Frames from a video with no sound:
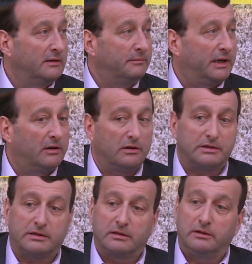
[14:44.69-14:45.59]

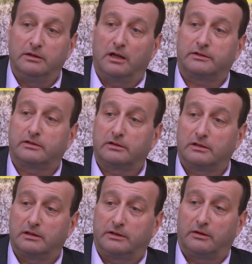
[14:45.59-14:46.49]
because
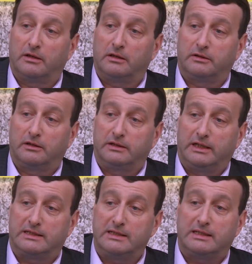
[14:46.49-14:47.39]
not the
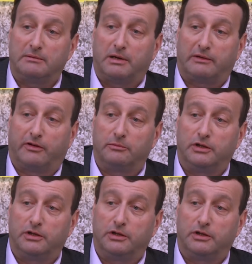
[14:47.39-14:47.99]
existing platform,